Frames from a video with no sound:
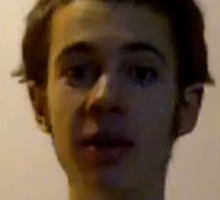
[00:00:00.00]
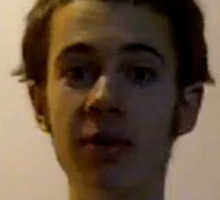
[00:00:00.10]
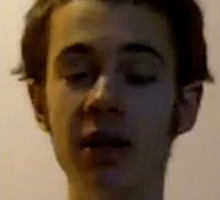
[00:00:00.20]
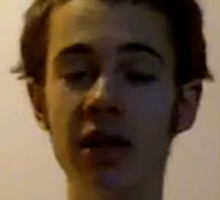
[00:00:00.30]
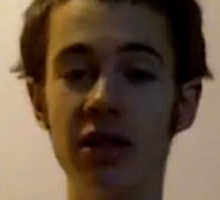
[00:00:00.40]

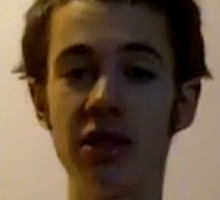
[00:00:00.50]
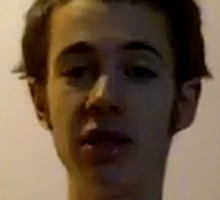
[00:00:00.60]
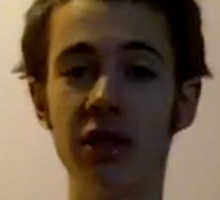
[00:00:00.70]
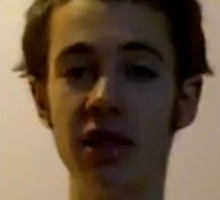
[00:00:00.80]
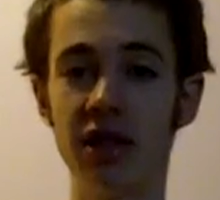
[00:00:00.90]
um, has
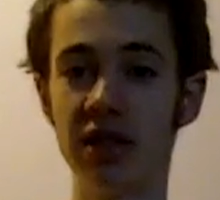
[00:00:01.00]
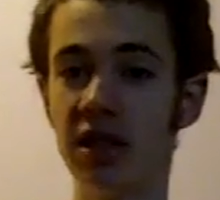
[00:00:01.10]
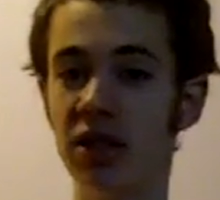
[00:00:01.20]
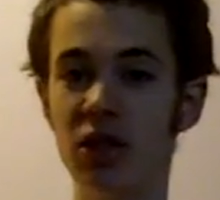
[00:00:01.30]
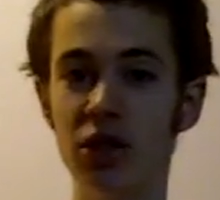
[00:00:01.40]
turned us
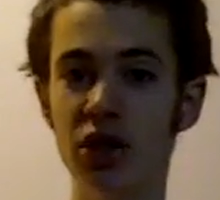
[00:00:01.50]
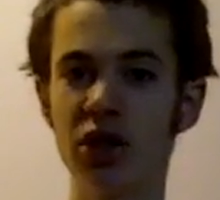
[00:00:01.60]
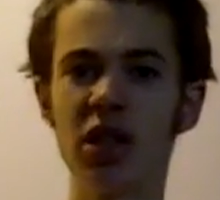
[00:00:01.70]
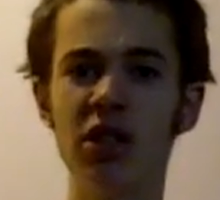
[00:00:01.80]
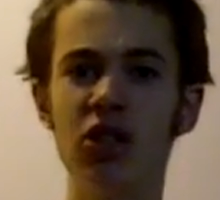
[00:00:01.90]
into
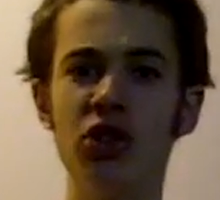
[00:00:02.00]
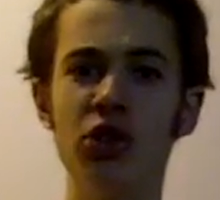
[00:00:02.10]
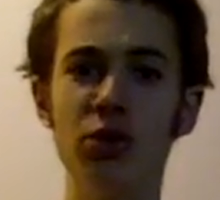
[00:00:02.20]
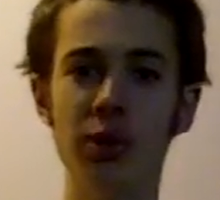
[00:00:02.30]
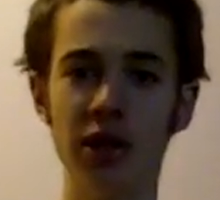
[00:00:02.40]
just
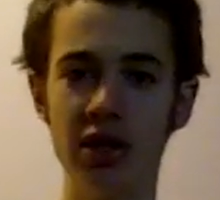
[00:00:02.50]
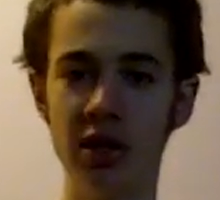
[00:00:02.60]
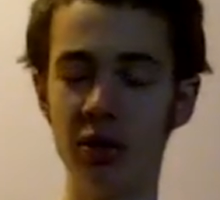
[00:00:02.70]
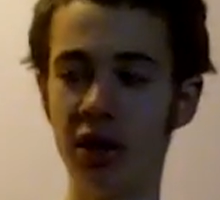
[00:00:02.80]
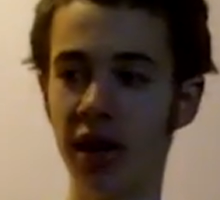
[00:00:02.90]
consumers
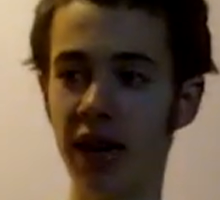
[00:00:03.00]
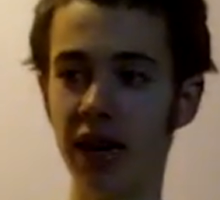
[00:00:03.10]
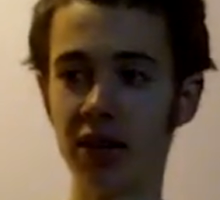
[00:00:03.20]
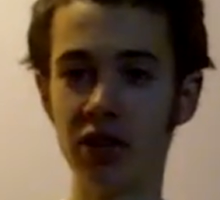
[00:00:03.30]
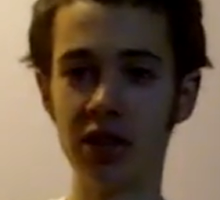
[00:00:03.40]
and we're not
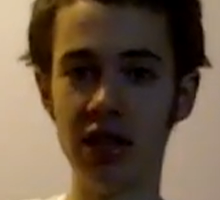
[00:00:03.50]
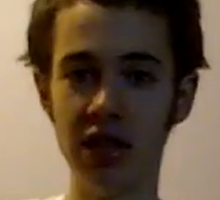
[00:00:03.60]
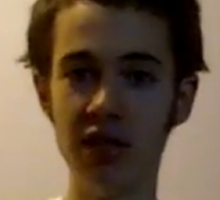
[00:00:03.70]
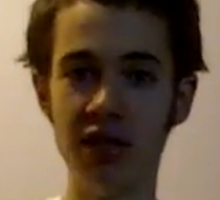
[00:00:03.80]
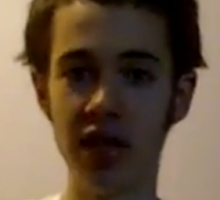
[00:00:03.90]
actually
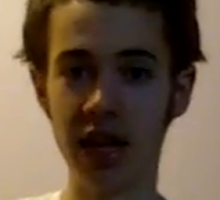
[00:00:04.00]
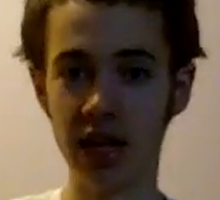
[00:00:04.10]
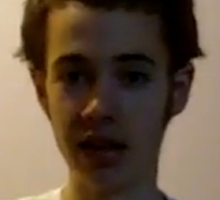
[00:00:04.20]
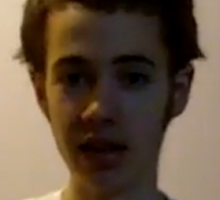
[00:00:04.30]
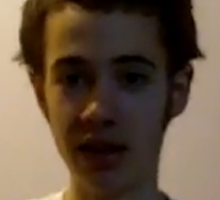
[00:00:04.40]
giving
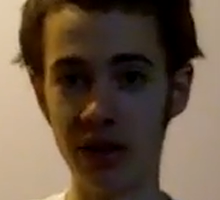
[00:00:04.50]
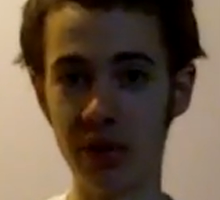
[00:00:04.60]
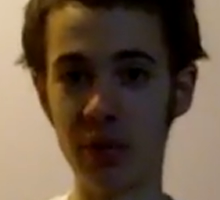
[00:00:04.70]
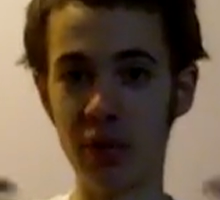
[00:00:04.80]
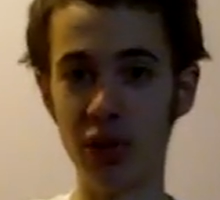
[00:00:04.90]
anything
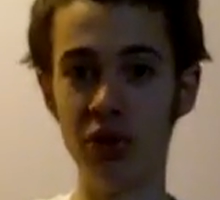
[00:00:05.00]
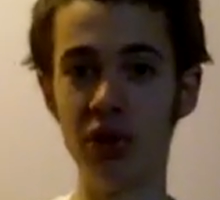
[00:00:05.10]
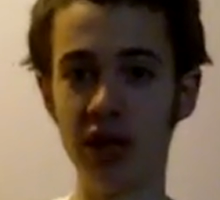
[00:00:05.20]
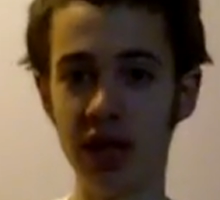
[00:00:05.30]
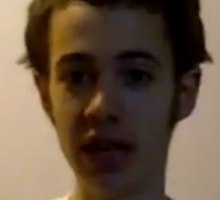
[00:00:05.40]
or
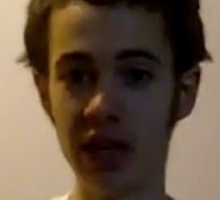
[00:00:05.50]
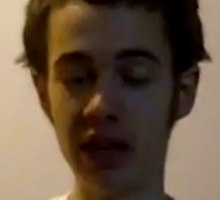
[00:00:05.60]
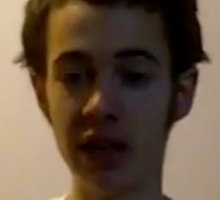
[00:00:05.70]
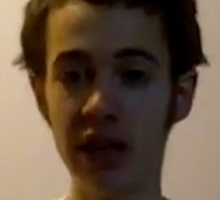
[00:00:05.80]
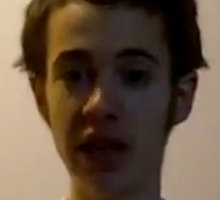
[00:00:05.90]
producing
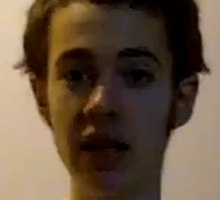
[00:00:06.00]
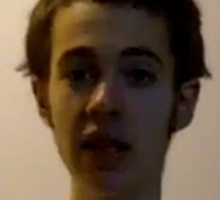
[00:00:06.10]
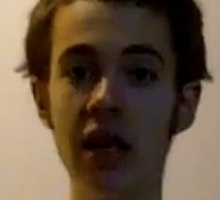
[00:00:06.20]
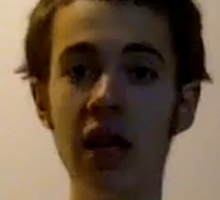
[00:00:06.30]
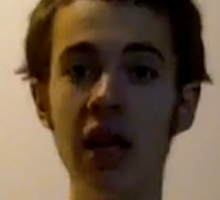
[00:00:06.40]
anything.
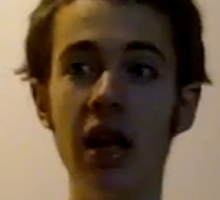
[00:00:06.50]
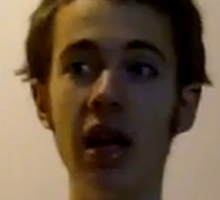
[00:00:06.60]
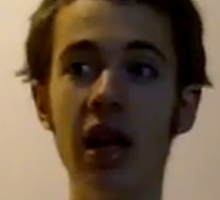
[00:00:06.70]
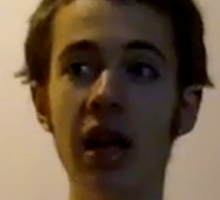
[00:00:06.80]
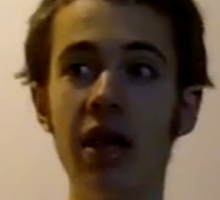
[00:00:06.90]

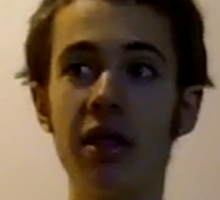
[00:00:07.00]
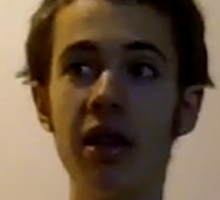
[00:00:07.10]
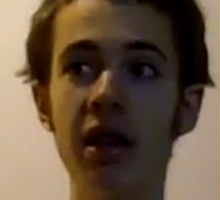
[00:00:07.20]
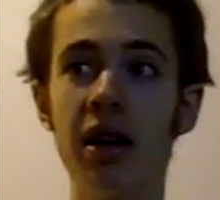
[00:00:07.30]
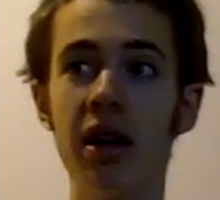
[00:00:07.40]
And I
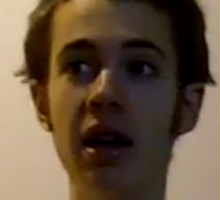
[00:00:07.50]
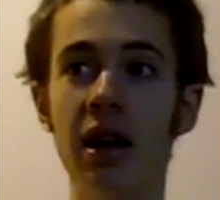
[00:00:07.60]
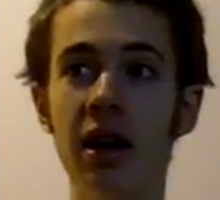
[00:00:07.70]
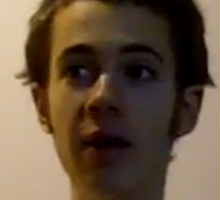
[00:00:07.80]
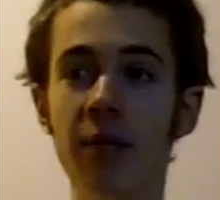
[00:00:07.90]
think
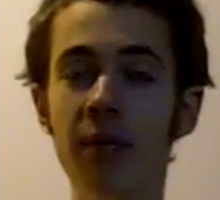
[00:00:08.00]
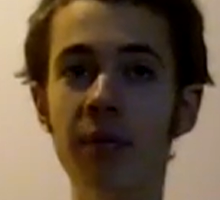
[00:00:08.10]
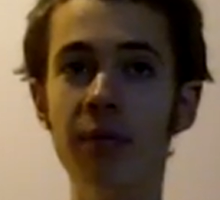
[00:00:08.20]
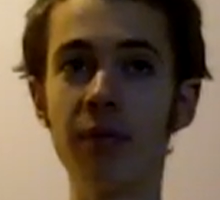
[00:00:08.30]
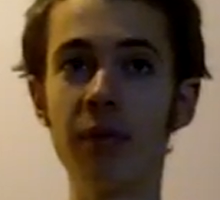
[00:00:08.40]
um,